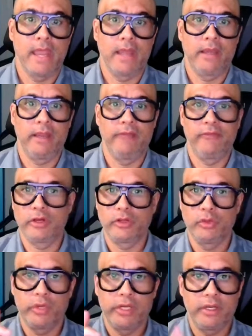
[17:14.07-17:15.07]
And if
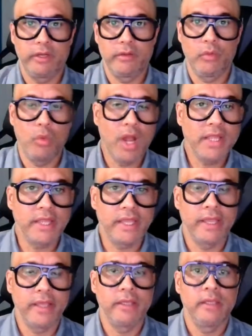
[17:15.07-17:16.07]
you're doing it in one
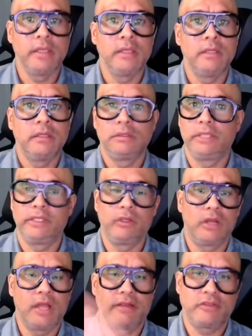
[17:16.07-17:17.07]
day,
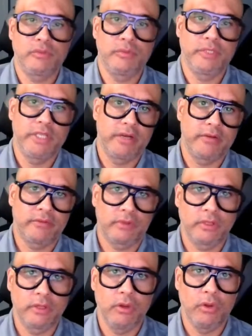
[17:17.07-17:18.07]
they don't have to be there
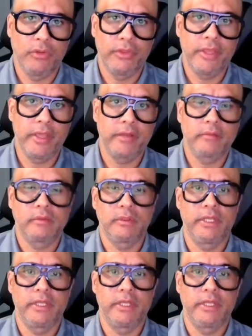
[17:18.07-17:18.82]
for the whole thing.